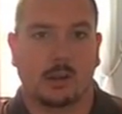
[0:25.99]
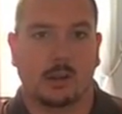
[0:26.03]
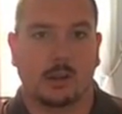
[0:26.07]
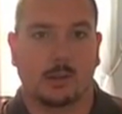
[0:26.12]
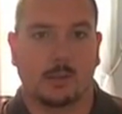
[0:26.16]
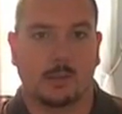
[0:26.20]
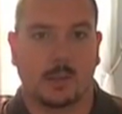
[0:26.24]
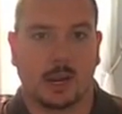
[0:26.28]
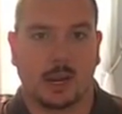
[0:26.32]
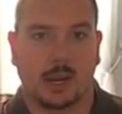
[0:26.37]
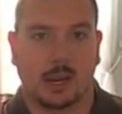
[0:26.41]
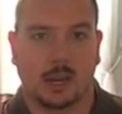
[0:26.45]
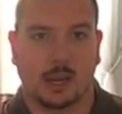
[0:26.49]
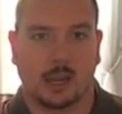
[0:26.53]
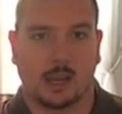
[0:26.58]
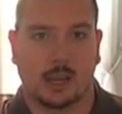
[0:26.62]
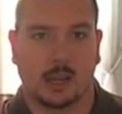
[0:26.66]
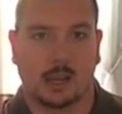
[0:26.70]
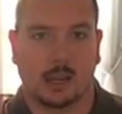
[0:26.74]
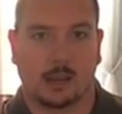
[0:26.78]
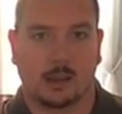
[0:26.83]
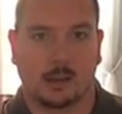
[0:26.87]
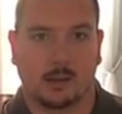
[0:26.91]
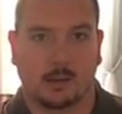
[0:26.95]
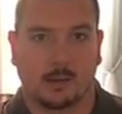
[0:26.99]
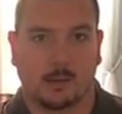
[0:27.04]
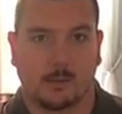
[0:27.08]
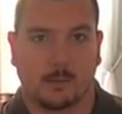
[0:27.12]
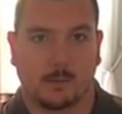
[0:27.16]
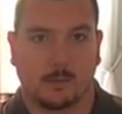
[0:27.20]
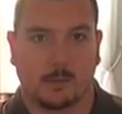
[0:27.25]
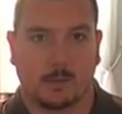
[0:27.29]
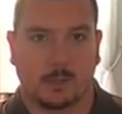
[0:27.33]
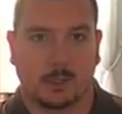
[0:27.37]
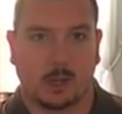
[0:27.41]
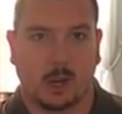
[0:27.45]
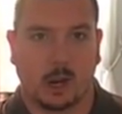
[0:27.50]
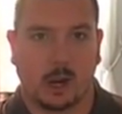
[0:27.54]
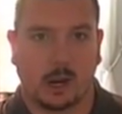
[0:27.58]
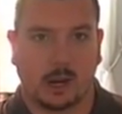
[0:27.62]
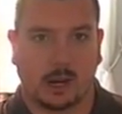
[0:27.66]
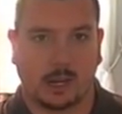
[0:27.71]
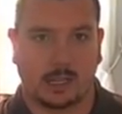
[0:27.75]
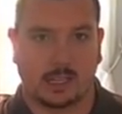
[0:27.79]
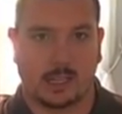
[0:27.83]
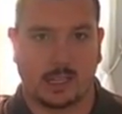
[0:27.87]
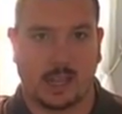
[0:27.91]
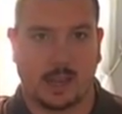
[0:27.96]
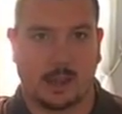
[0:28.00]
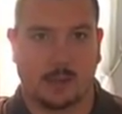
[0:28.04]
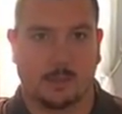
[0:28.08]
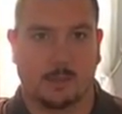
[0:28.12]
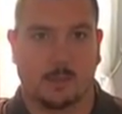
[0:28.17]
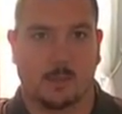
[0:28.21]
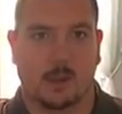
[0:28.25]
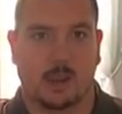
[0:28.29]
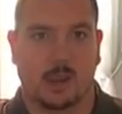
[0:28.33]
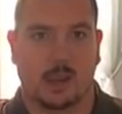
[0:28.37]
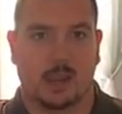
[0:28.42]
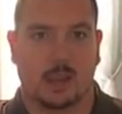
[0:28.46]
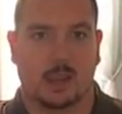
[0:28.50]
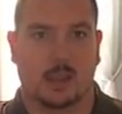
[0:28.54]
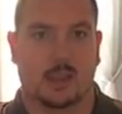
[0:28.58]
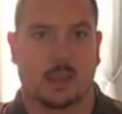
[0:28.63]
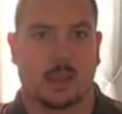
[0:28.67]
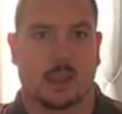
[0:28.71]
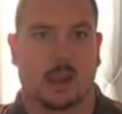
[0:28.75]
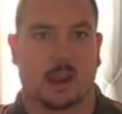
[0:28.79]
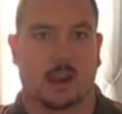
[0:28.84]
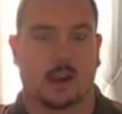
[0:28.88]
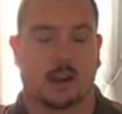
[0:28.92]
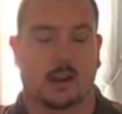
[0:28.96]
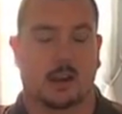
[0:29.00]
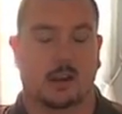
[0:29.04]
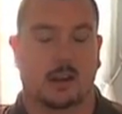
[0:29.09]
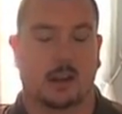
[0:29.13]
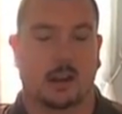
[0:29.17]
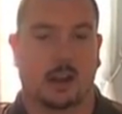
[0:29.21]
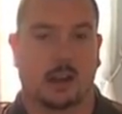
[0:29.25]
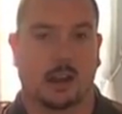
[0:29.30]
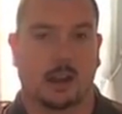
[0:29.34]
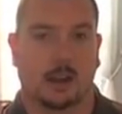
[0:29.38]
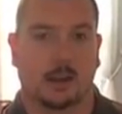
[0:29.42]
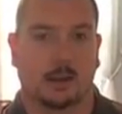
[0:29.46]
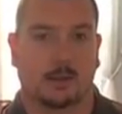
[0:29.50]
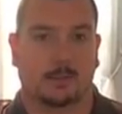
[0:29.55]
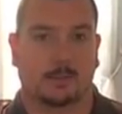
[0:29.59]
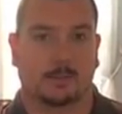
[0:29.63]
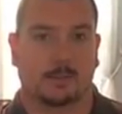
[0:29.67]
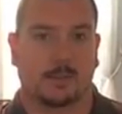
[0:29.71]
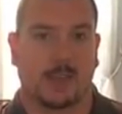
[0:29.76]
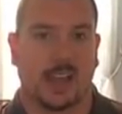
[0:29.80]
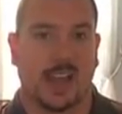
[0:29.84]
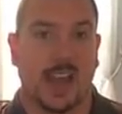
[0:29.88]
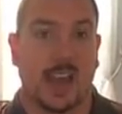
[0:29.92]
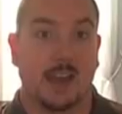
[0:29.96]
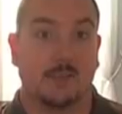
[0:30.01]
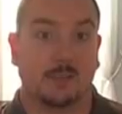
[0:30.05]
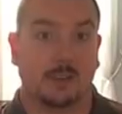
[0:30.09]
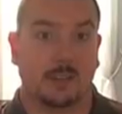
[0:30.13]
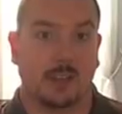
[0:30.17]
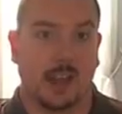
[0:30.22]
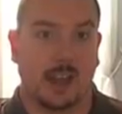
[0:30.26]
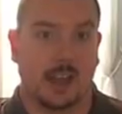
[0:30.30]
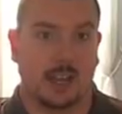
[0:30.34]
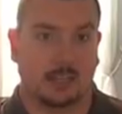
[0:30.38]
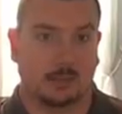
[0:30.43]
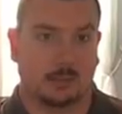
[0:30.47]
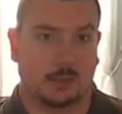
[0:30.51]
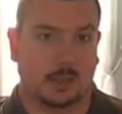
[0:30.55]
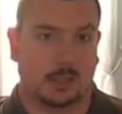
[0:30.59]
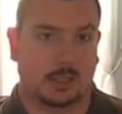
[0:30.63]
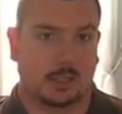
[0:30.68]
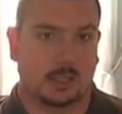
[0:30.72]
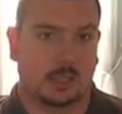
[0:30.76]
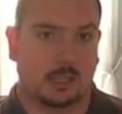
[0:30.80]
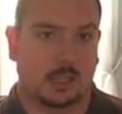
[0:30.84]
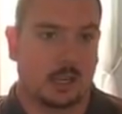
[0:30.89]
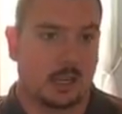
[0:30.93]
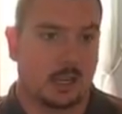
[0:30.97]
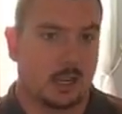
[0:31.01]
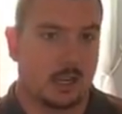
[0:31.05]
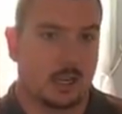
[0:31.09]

the media targets them in their advertisements.